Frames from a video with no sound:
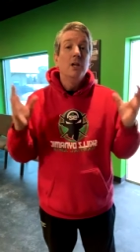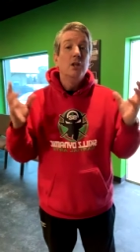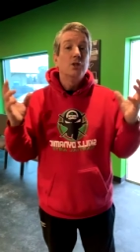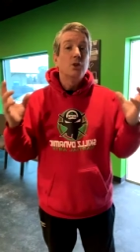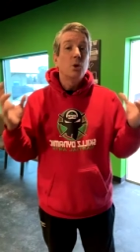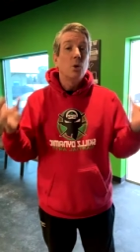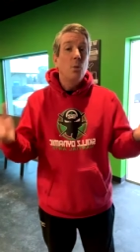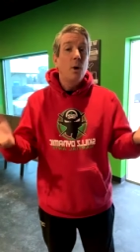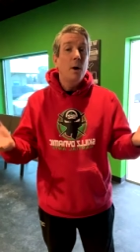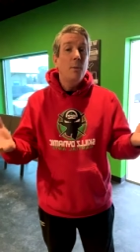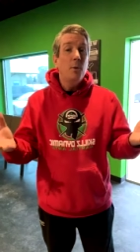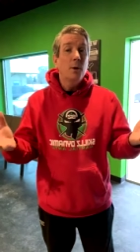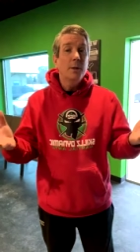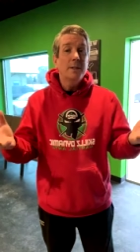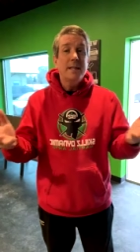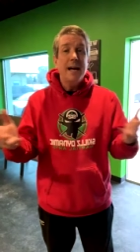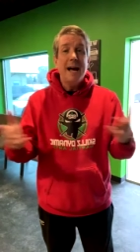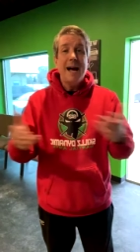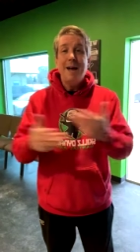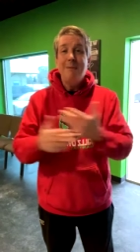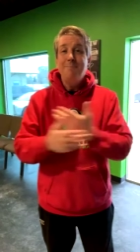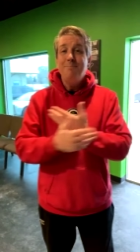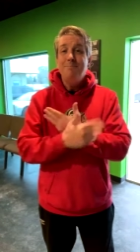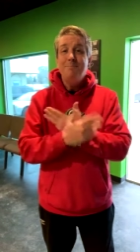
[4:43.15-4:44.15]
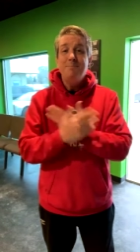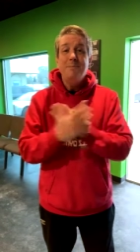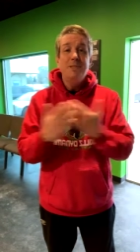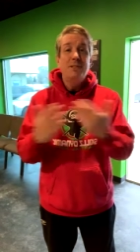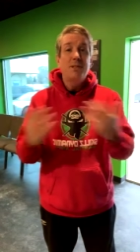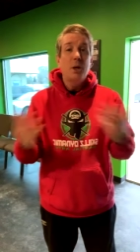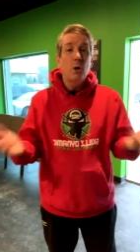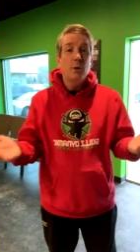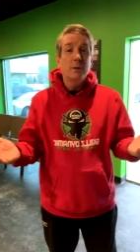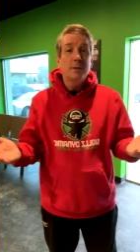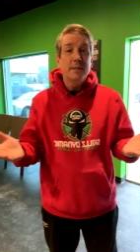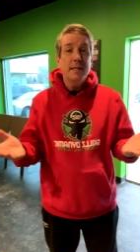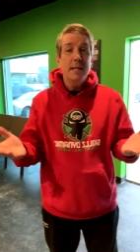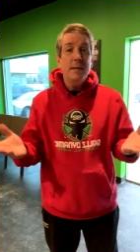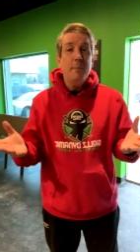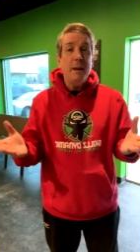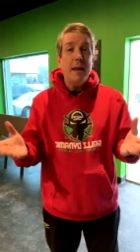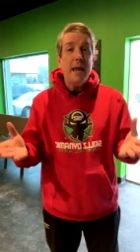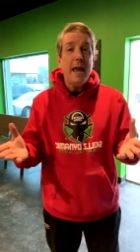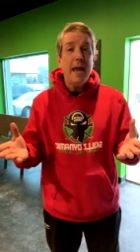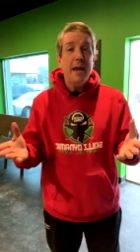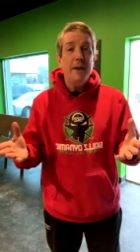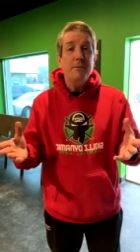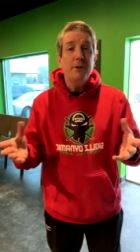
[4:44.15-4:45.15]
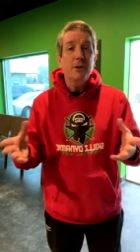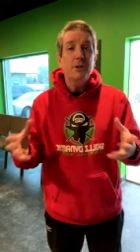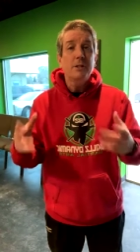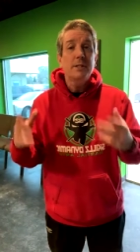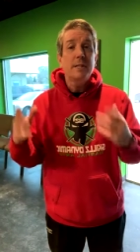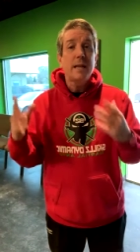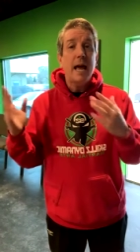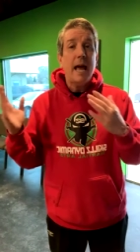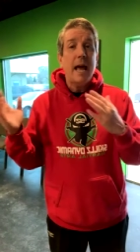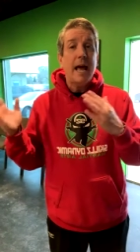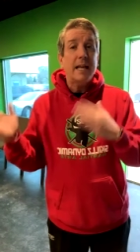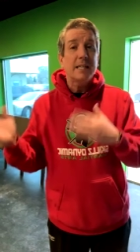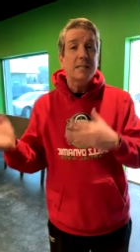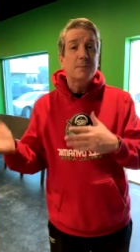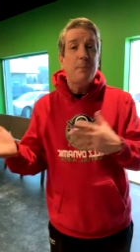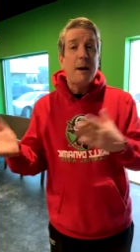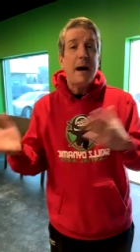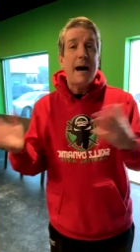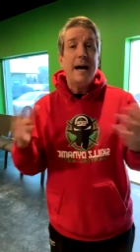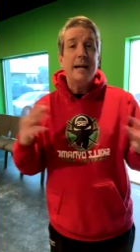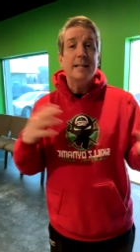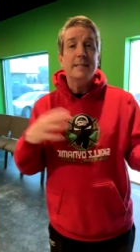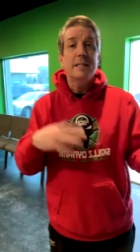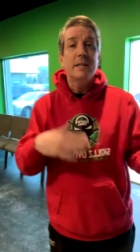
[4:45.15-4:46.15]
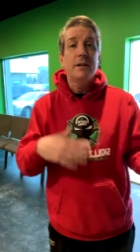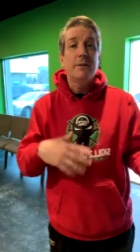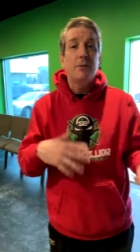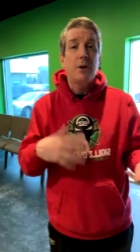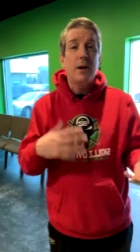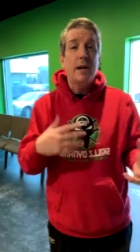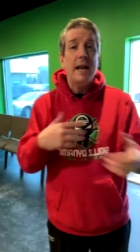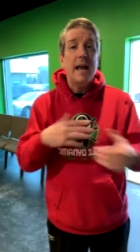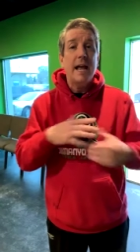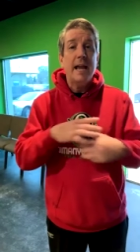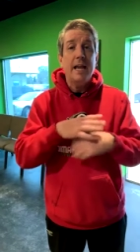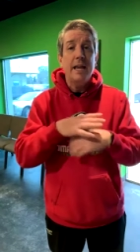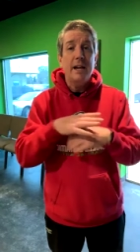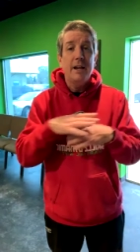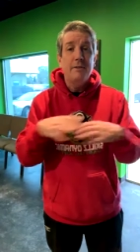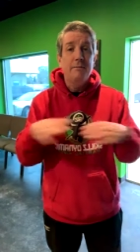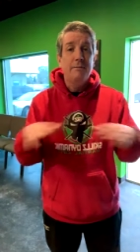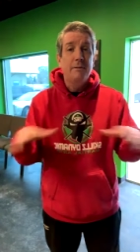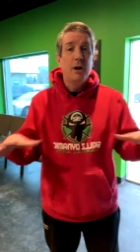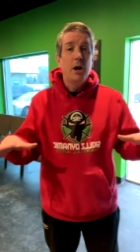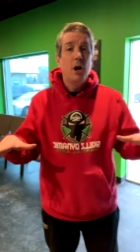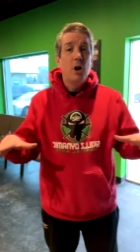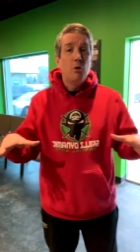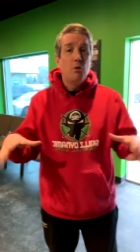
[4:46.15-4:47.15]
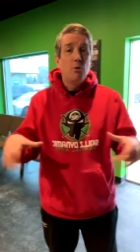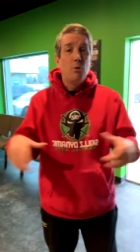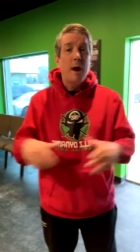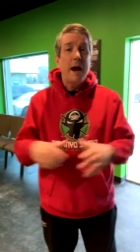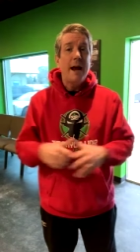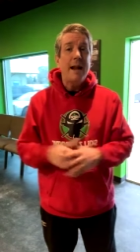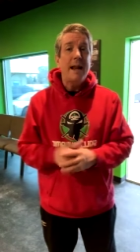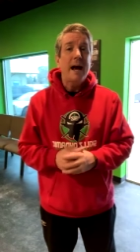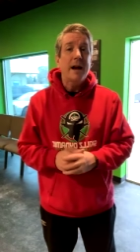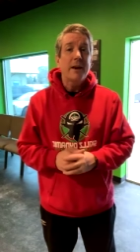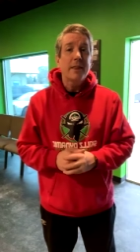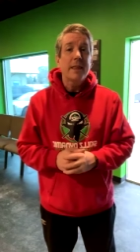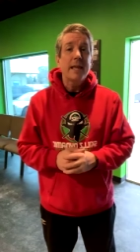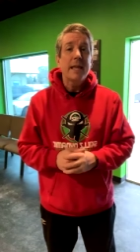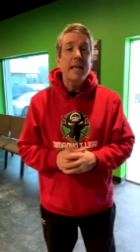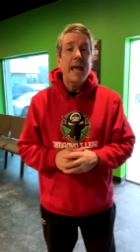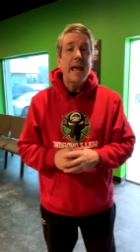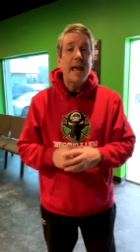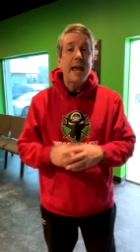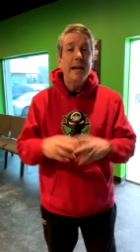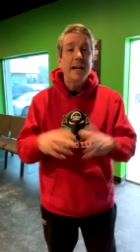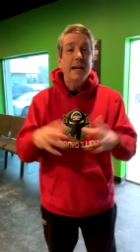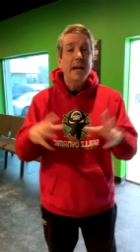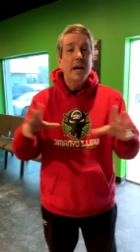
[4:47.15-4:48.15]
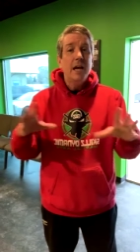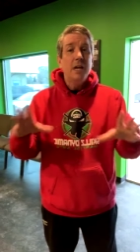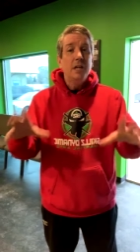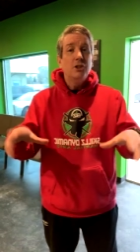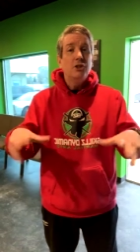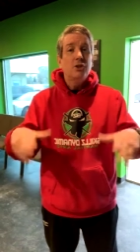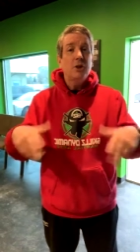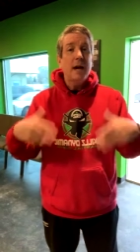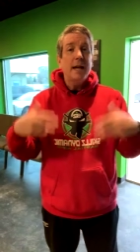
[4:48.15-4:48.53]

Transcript: So one more time, don't see behaviors as positive or negative right out of the gate.